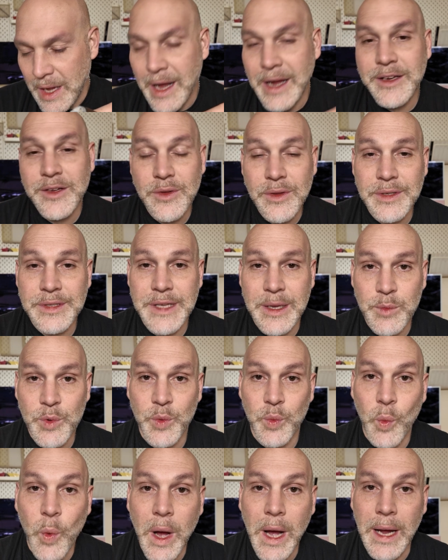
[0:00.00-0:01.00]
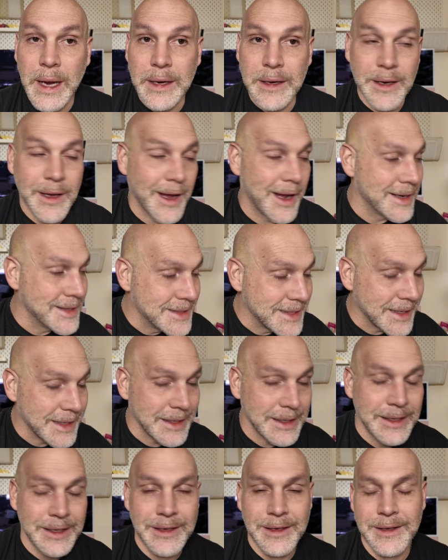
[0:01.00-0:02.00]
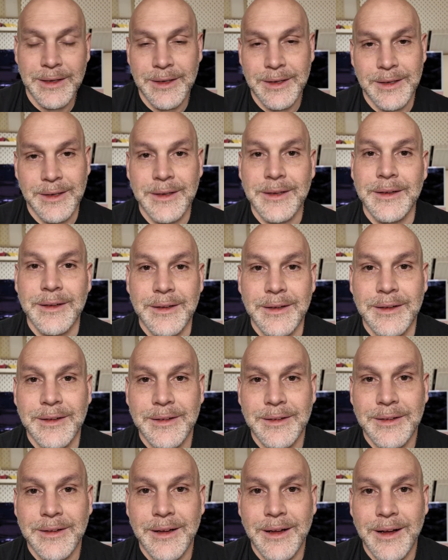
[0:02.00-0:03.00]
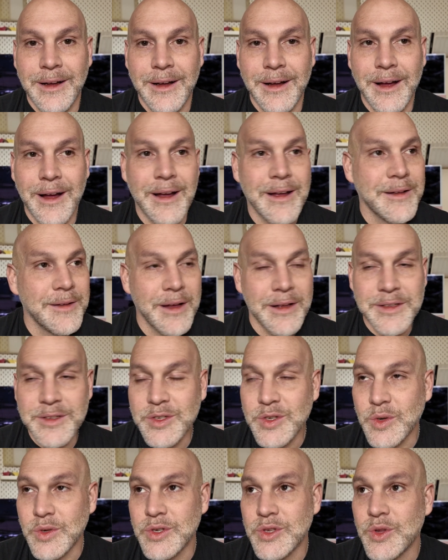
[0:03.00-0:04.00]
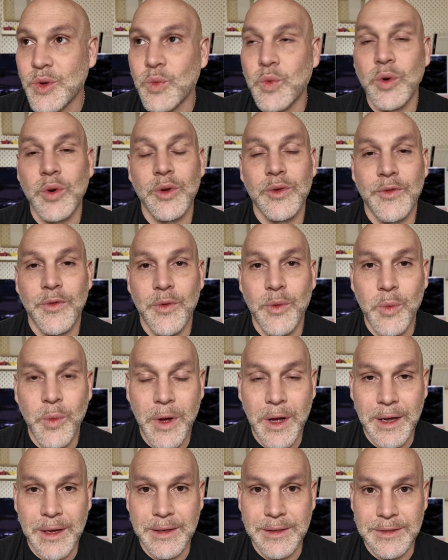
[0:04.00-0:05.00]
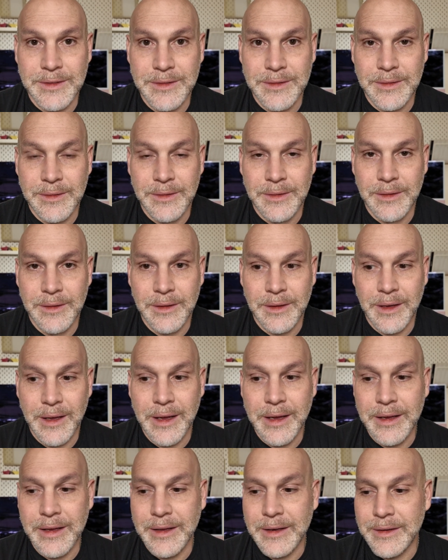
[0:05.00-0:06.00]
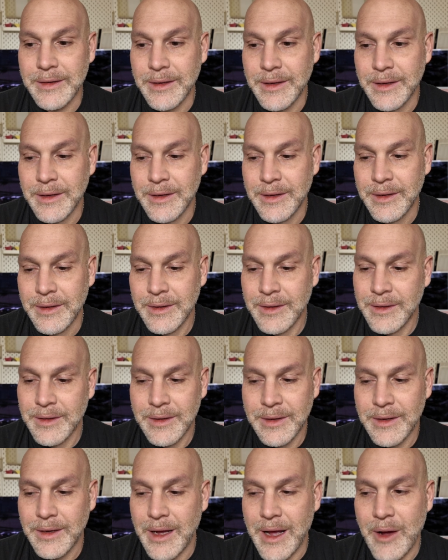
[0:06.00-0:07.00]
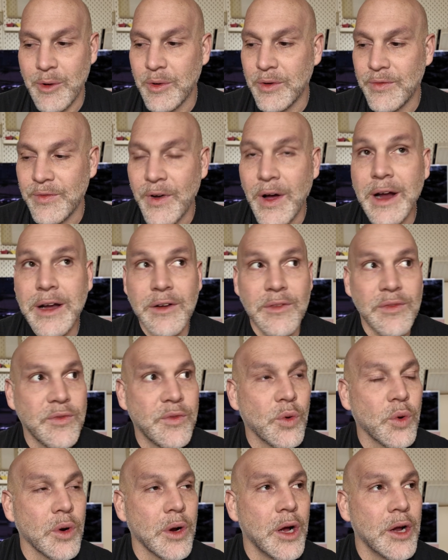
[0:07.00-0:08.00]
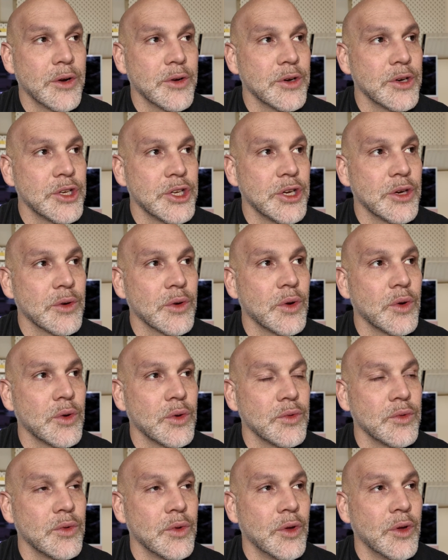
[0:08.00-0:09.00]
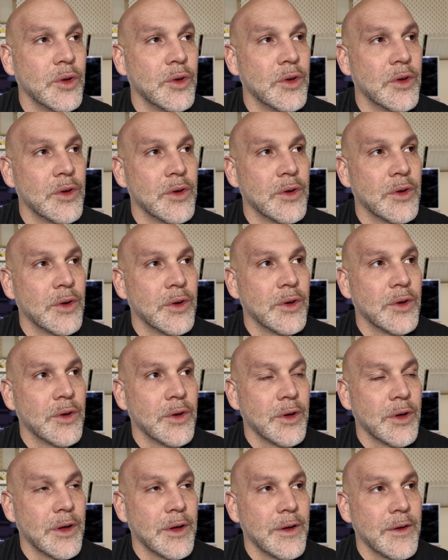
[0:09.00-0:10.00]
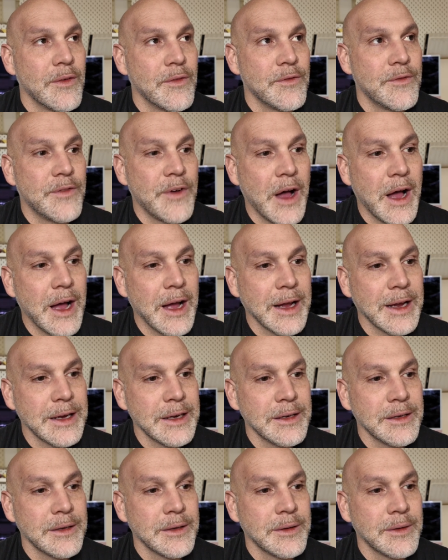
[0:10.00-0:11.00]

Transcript: do the same with wine. I did. I searched the world for wines, and I would find a 400-year-old vine